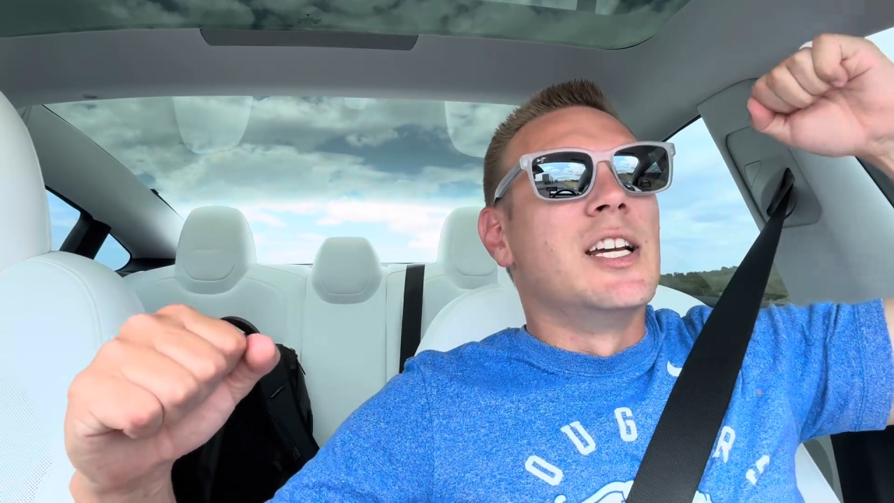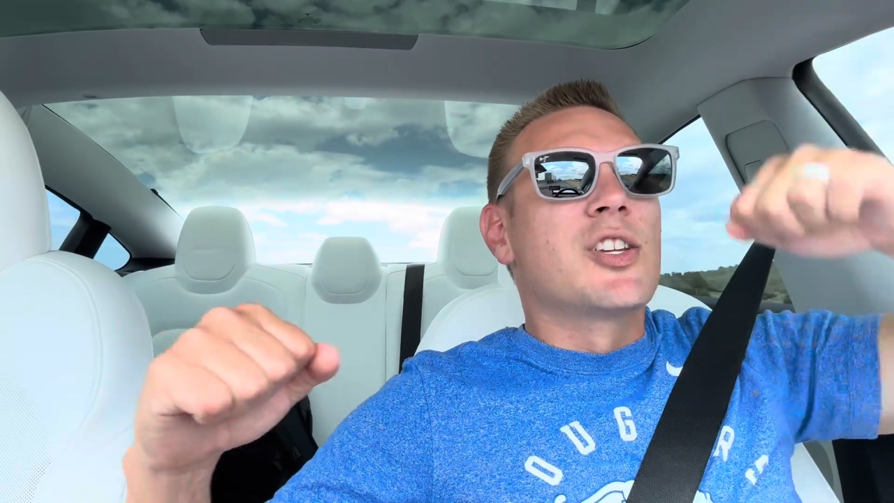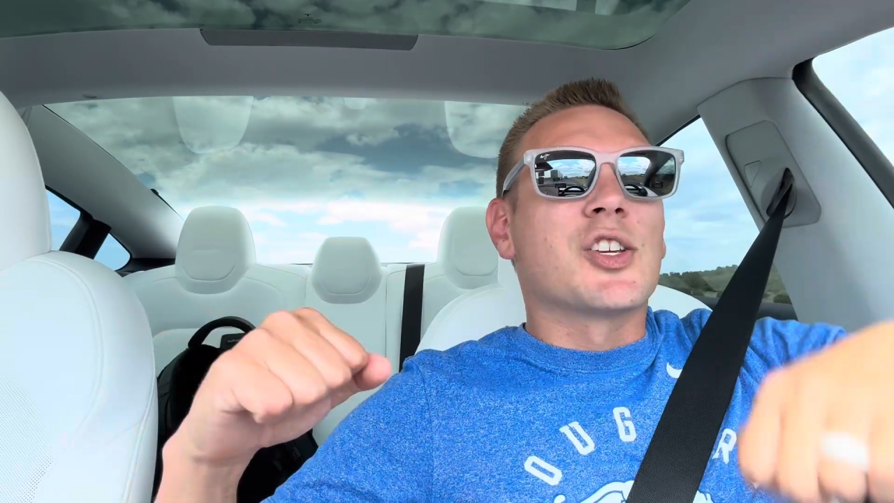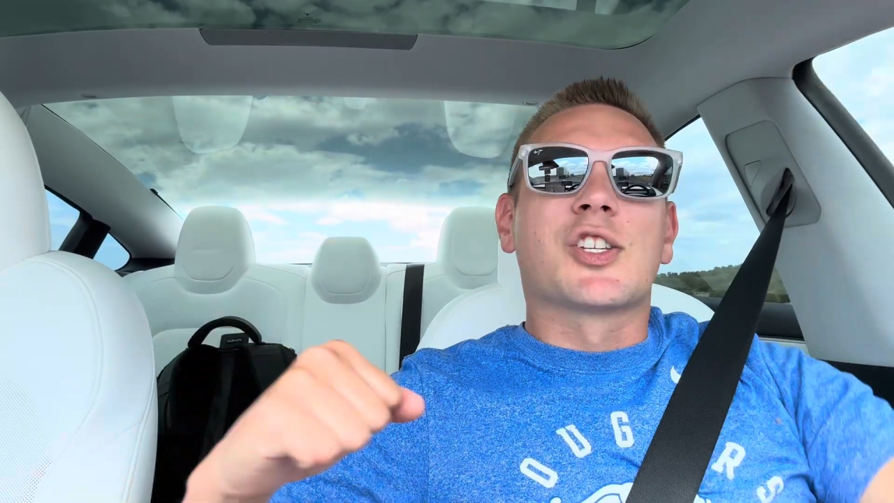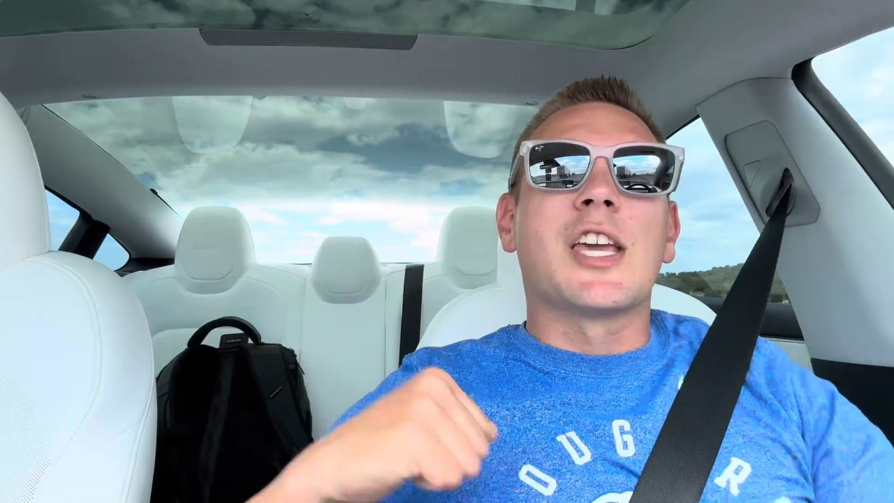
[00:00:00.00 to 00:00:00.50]

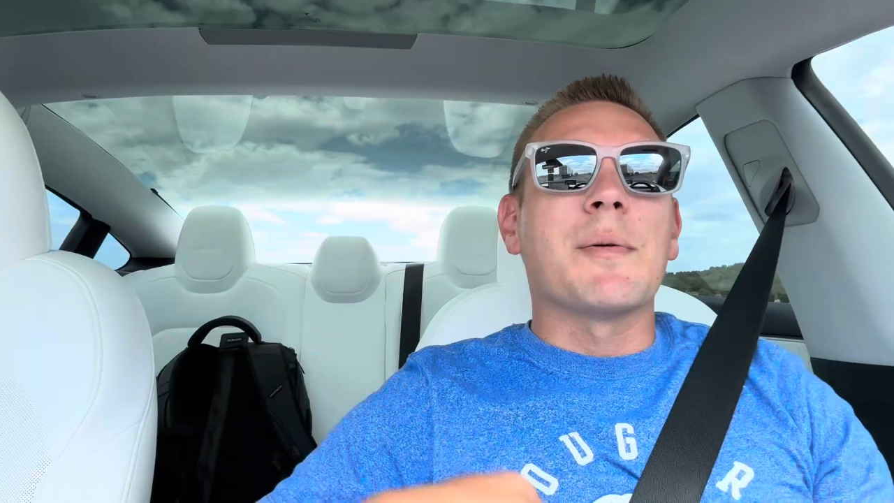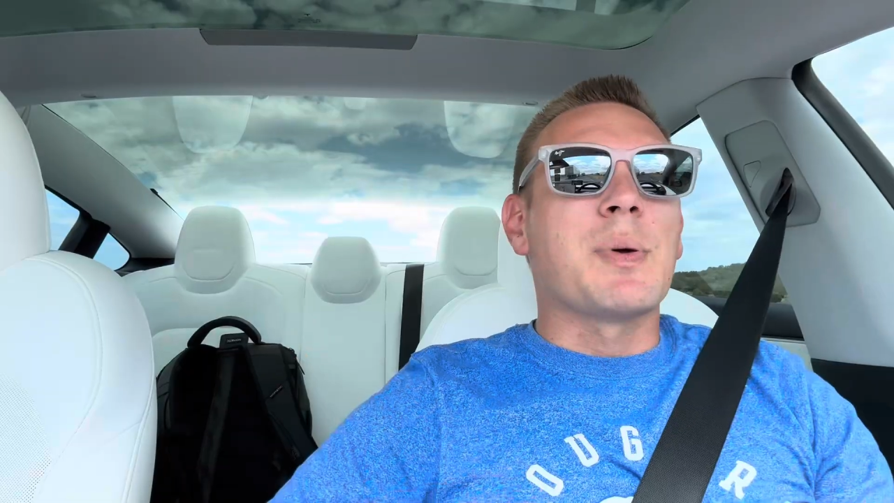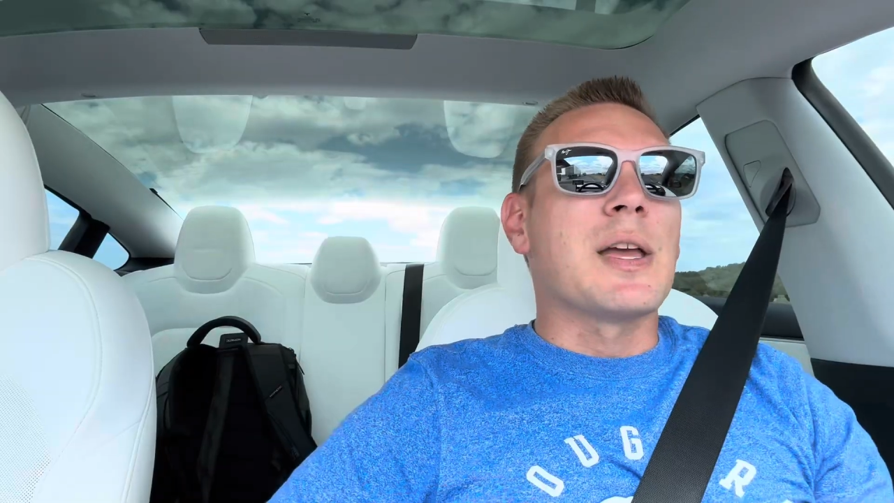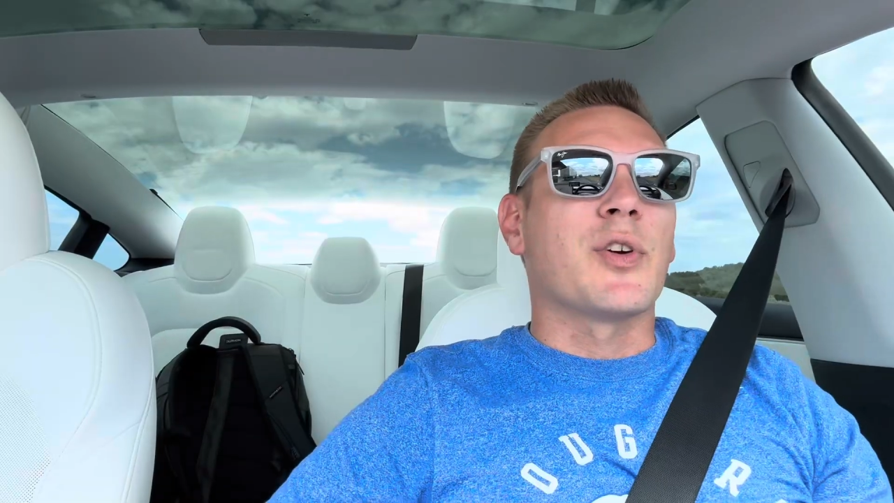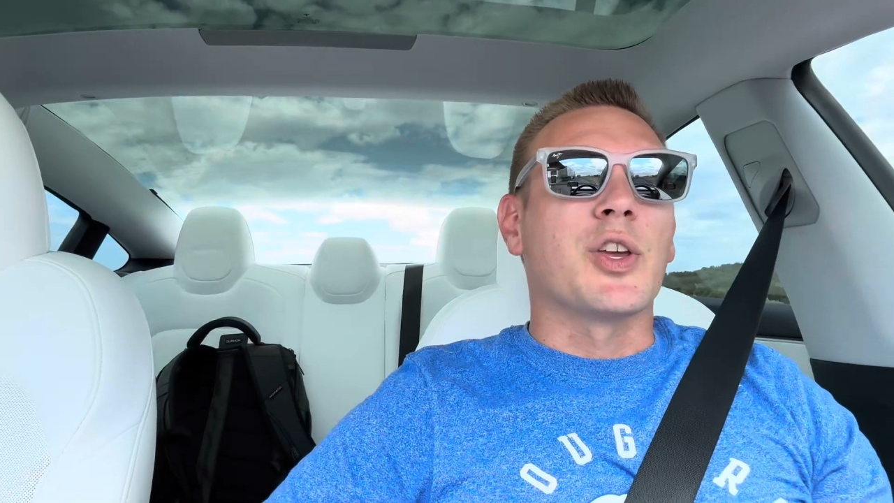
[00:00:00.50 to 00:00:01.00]
to skip
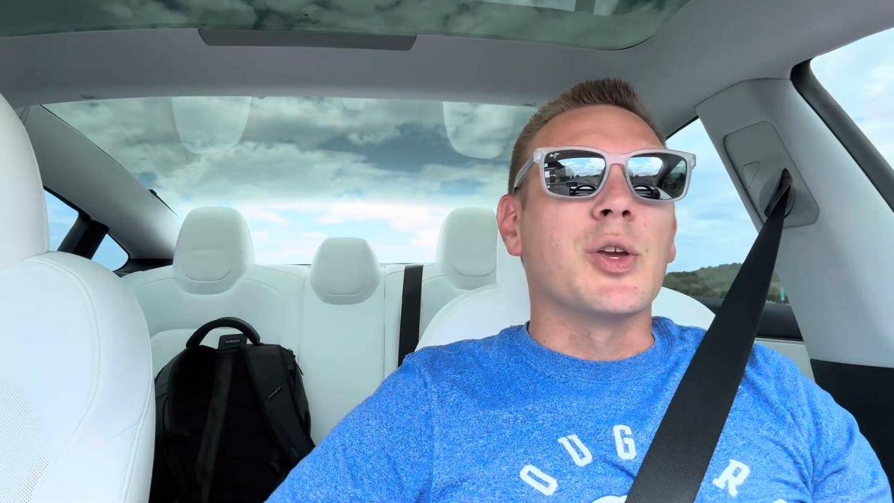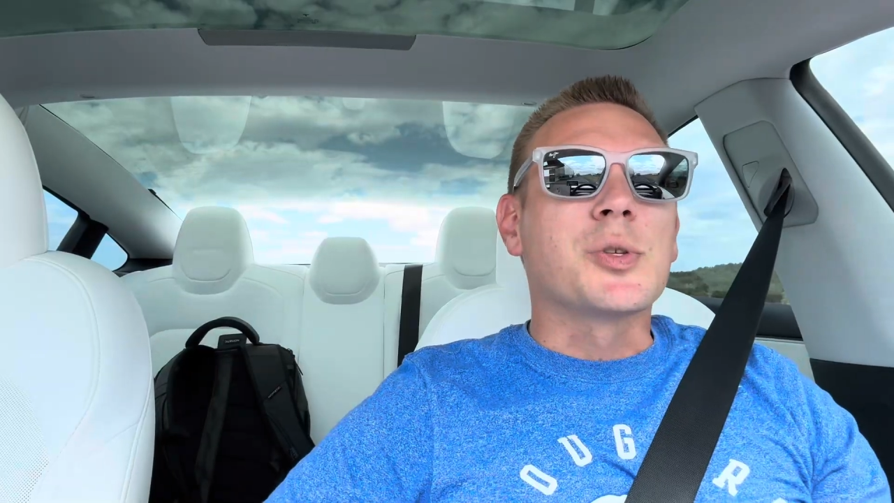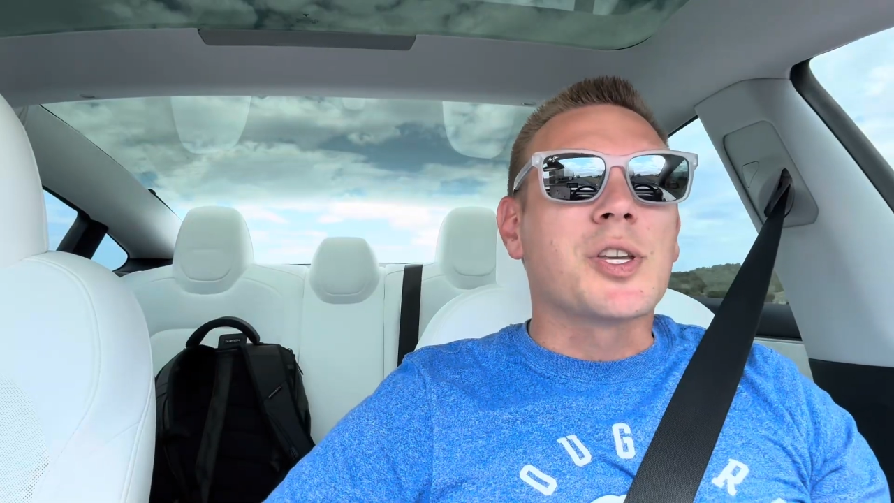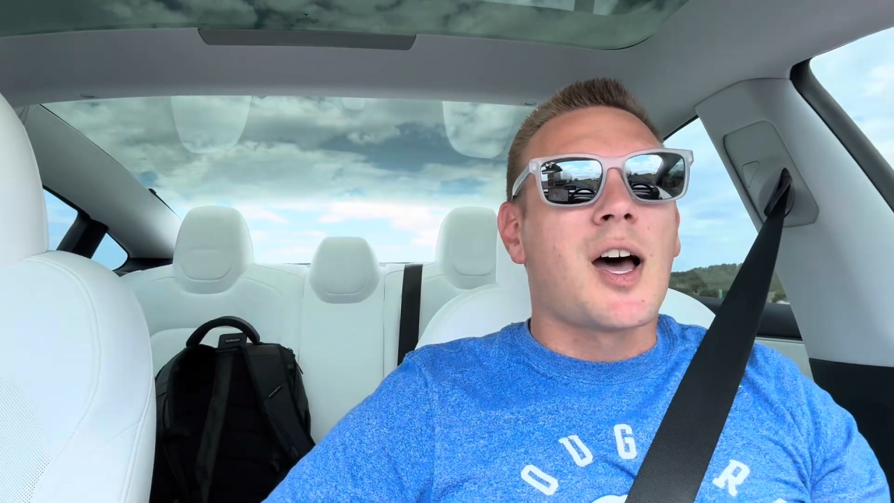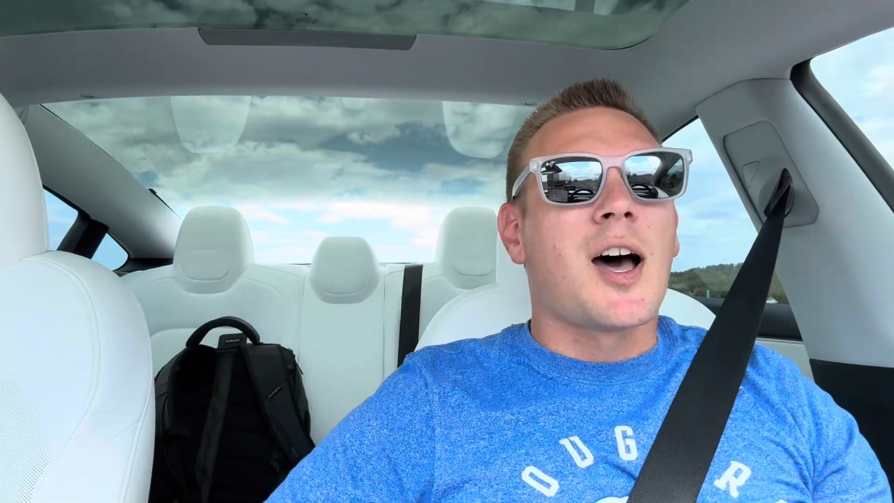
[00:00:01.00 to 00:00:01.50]
Beaver,
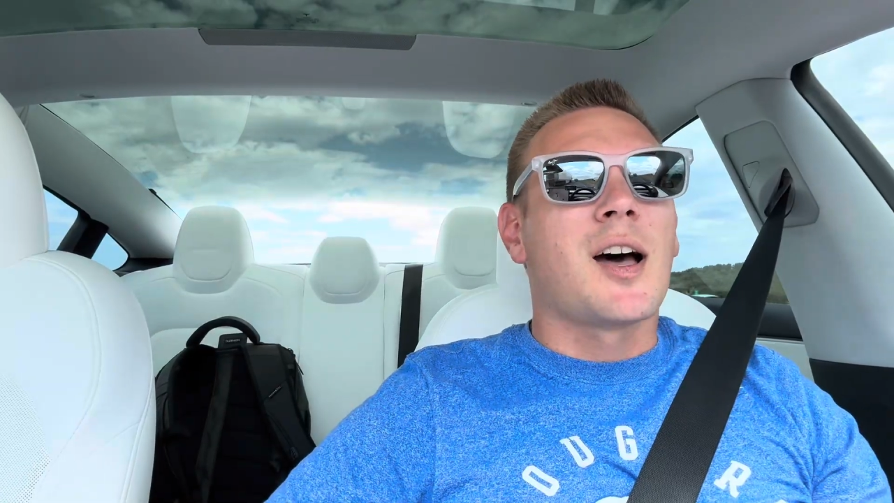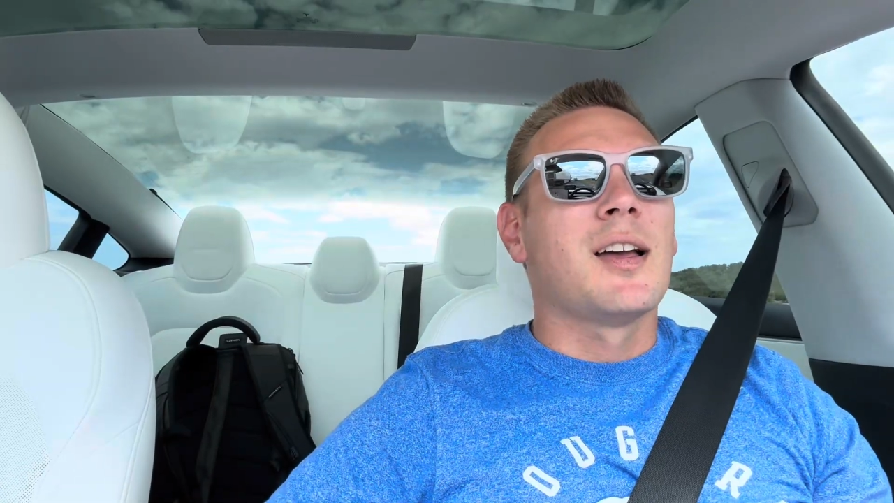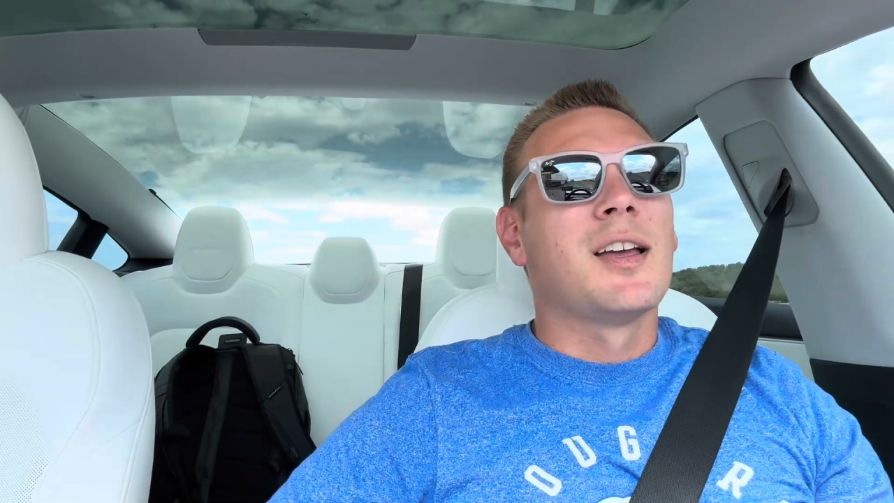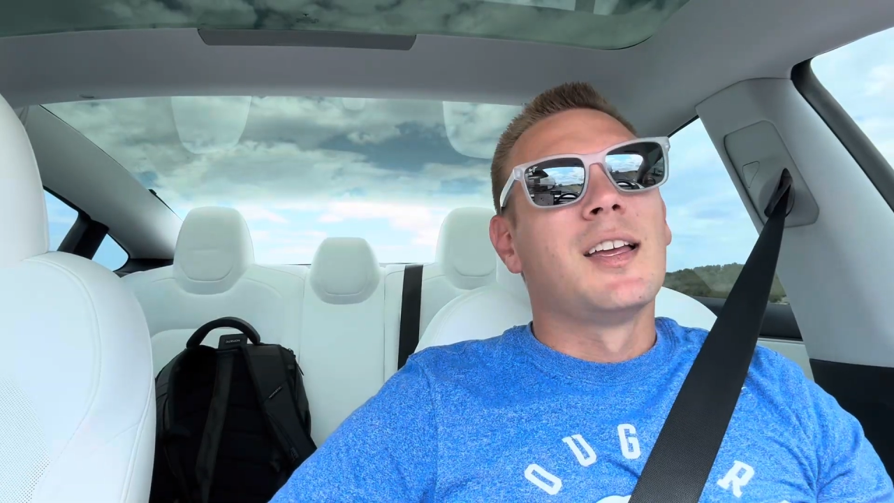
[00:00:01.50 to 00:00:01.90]
Utah,